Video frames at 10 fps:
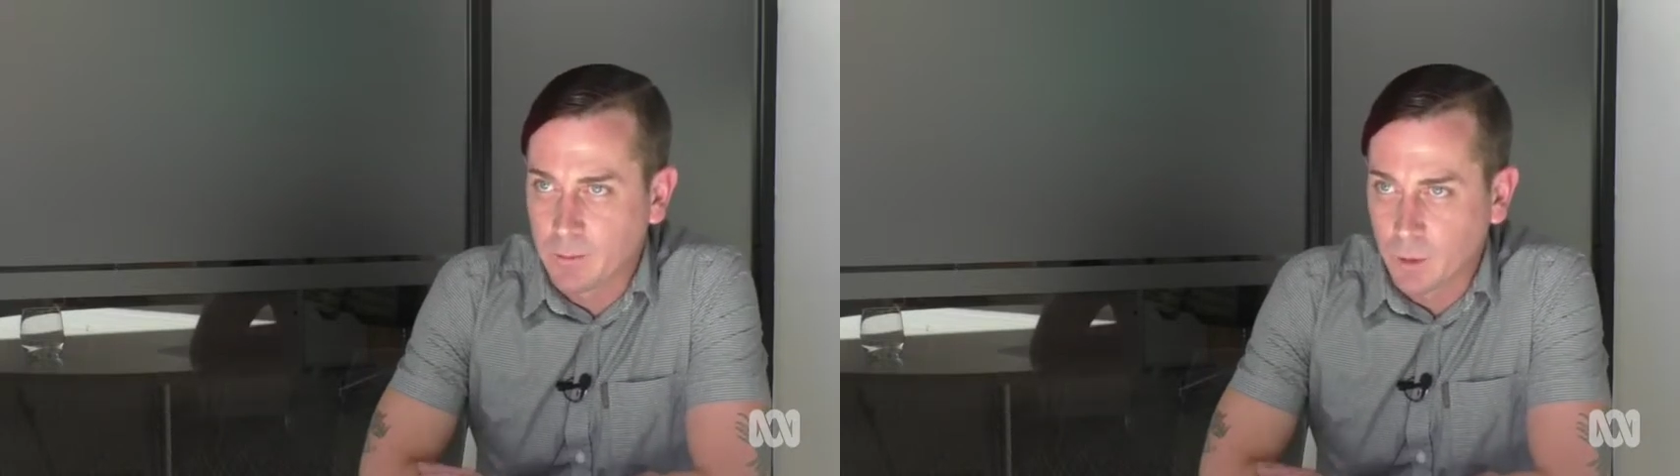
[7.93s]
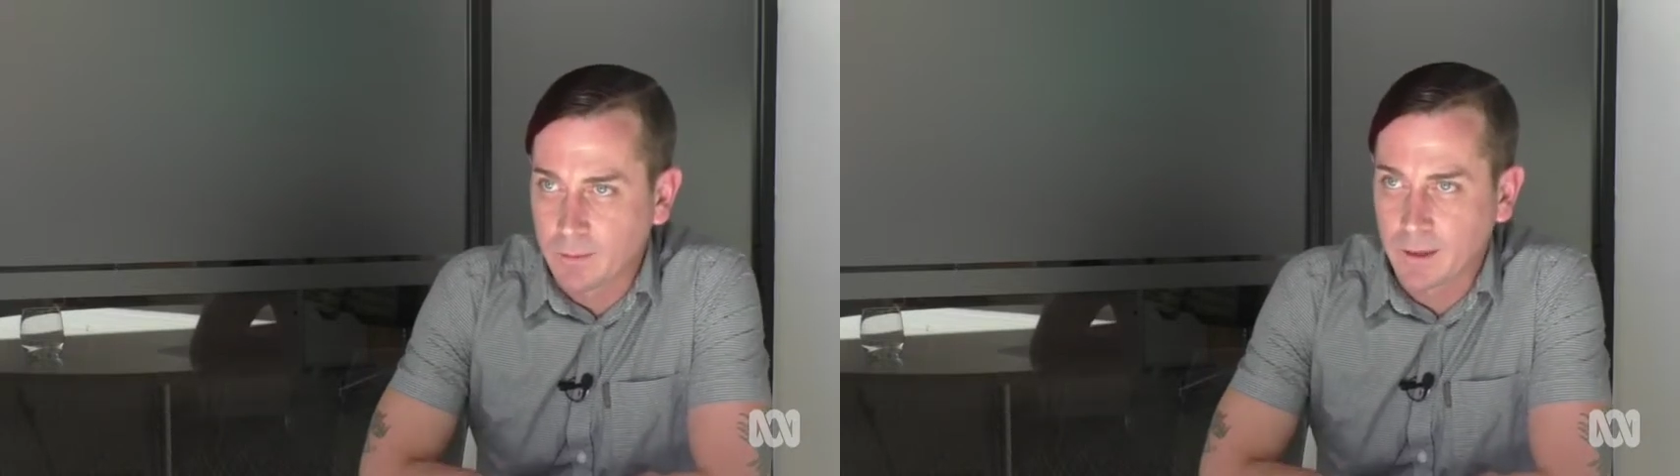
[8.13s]

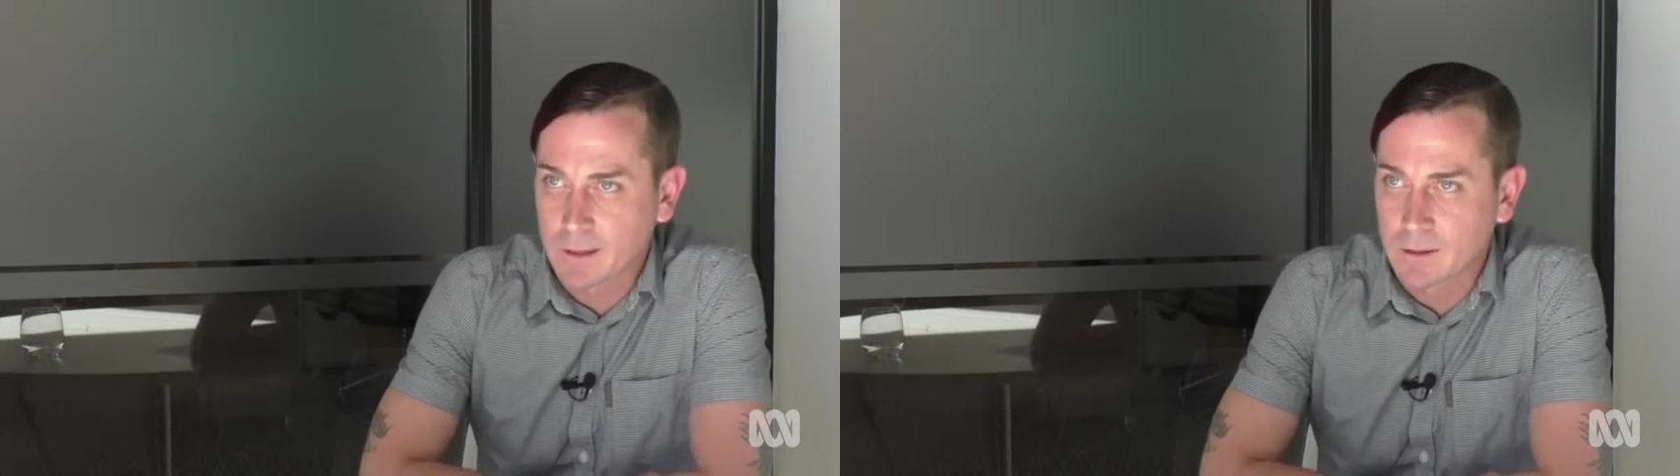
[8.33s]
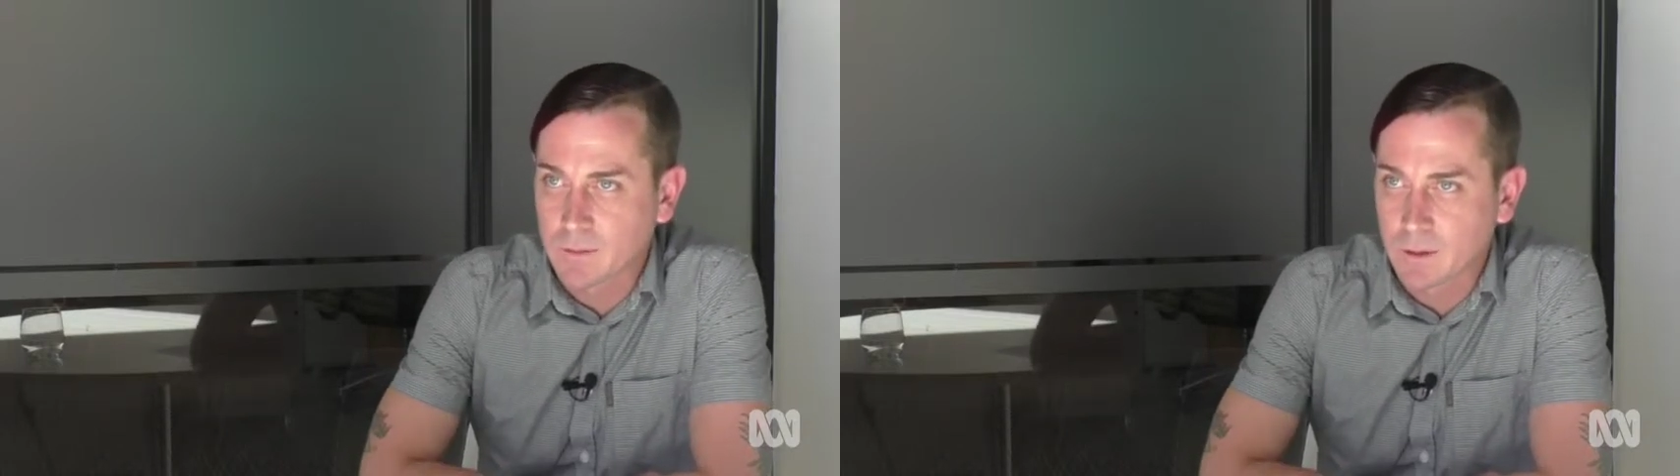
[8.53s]

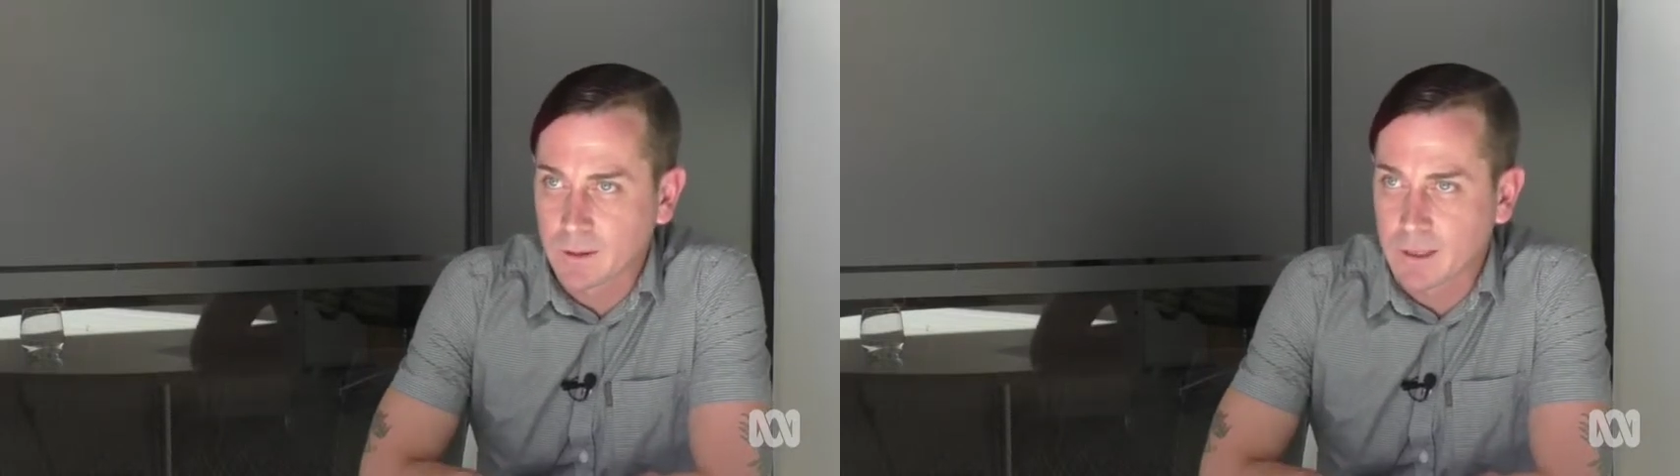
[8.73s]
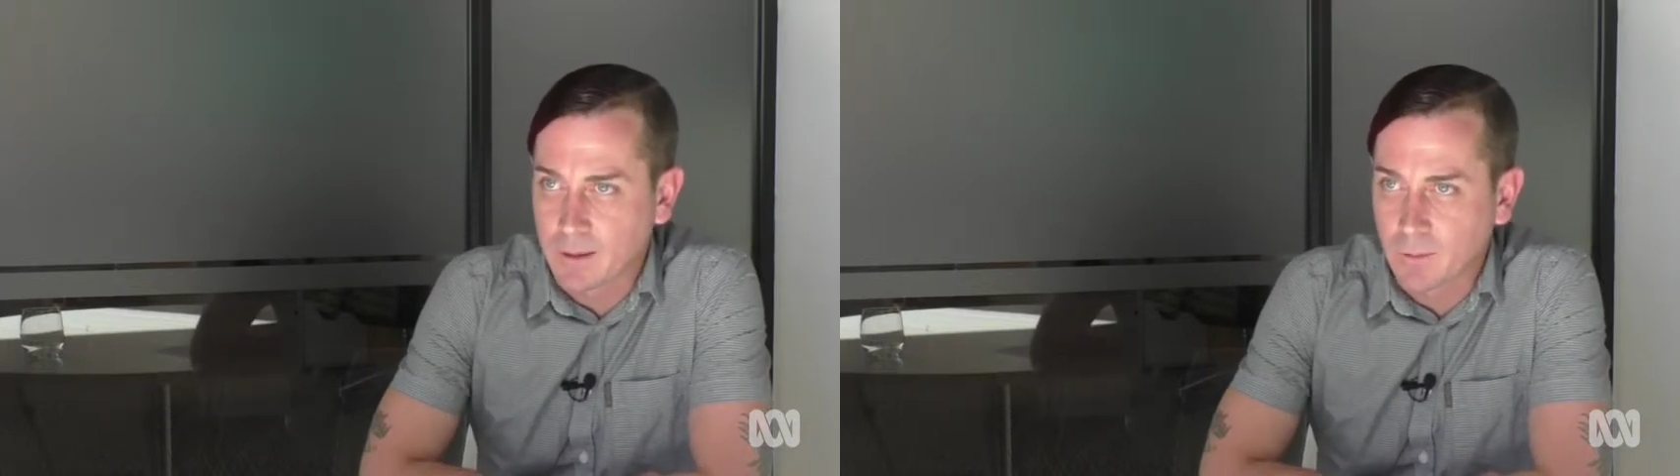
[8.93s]
rubrics for
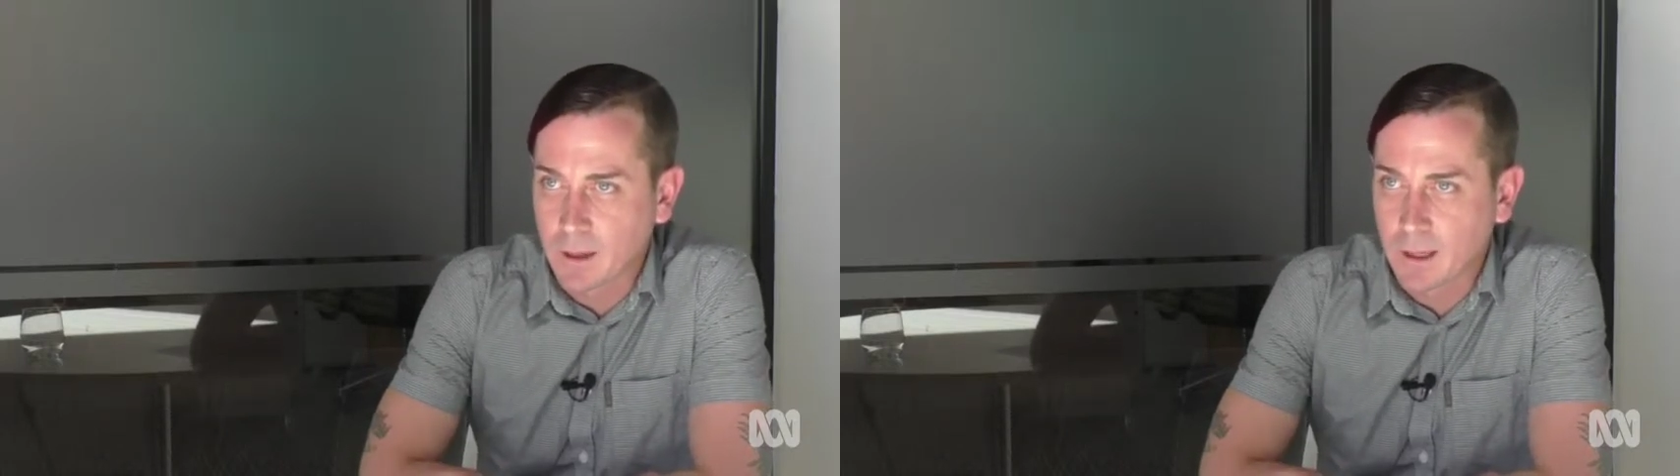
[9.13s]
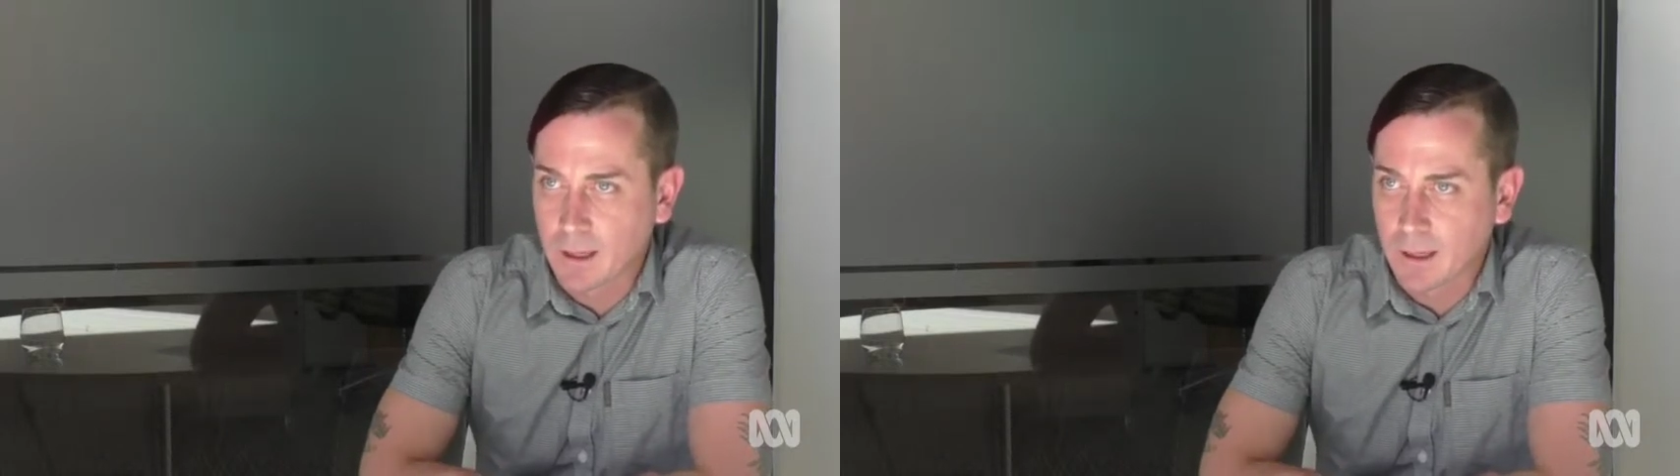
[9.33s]
teamwork